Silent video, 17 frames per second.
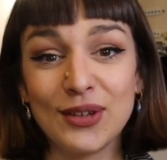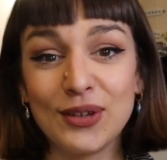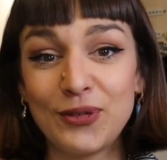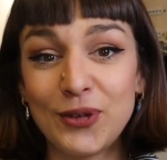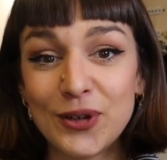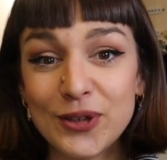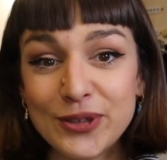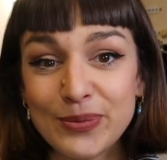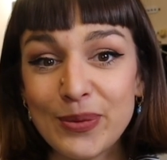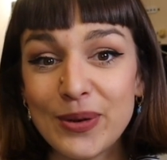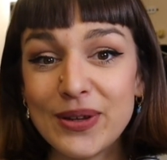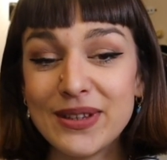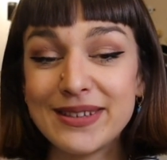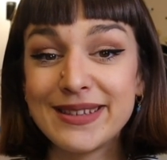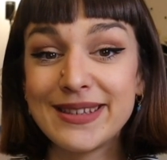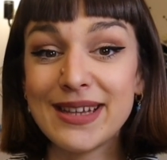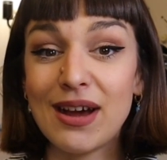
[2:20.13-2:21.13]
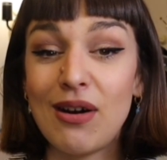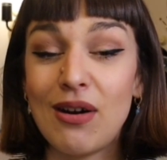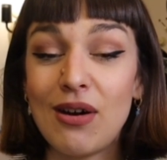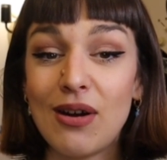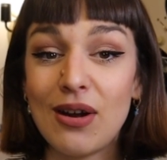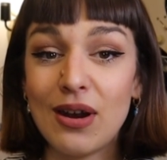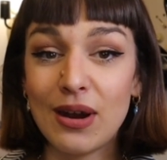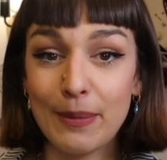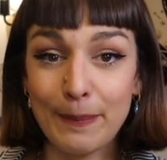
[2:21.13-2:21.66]
the first ones
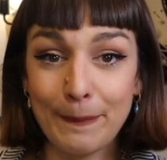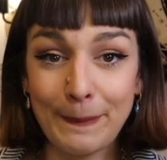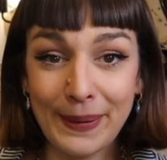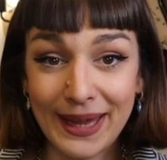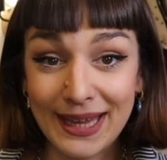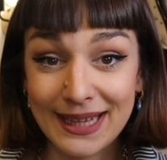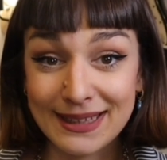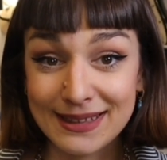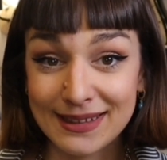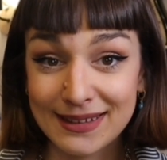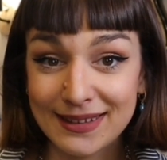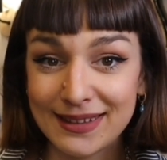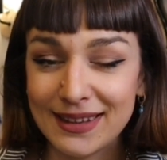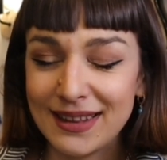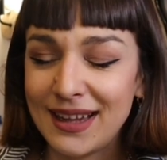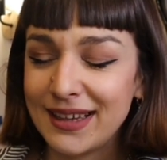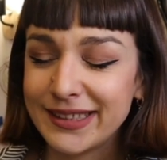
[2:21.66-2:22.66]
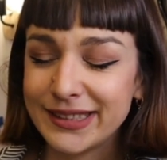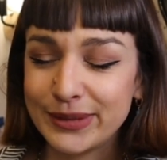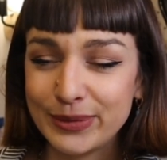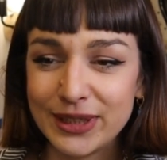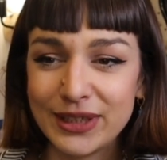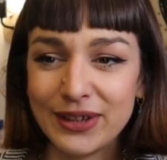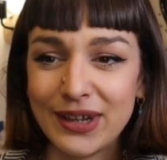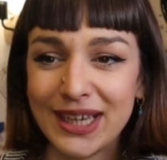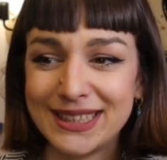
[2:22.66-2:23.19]
are pins. Last
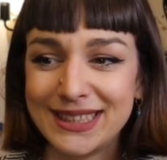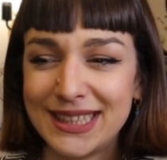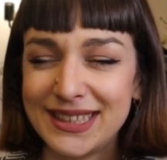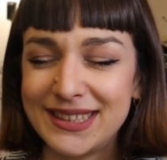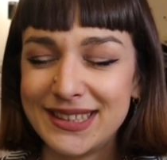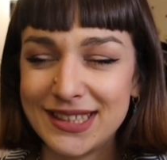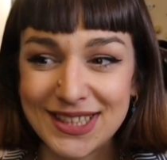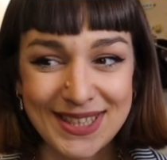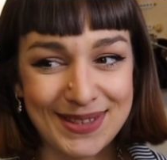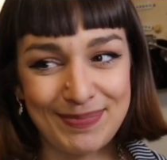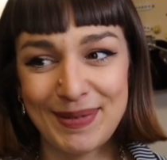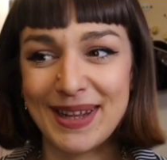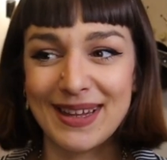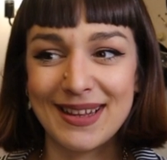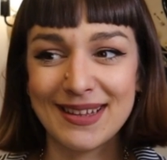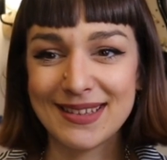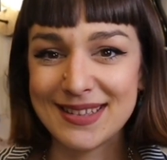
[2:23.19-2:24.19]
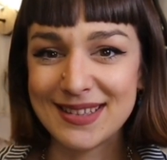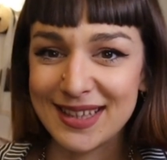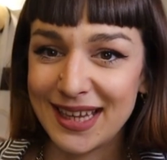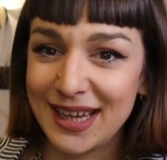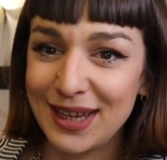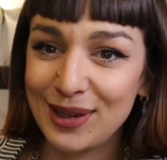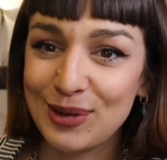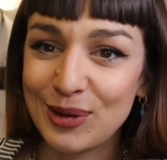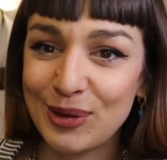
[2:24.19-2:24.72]
video I said spills
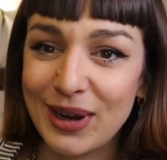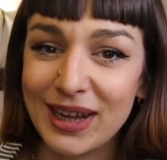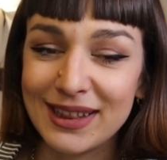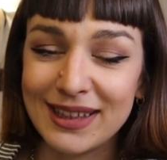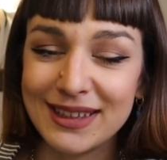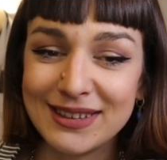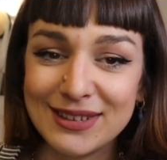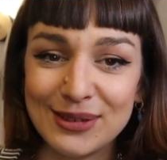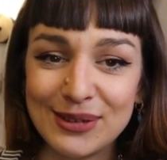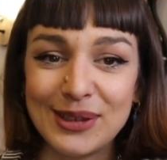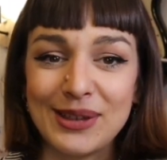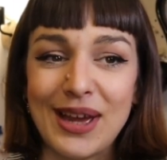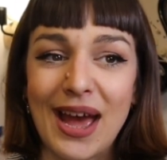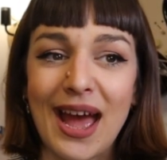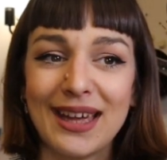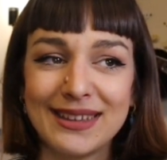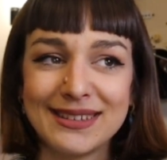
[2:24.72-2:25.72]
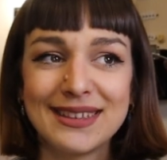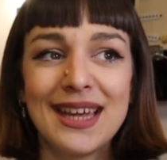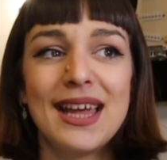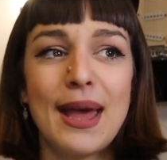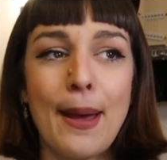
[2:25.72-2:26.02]
incorrectly, sorry guys.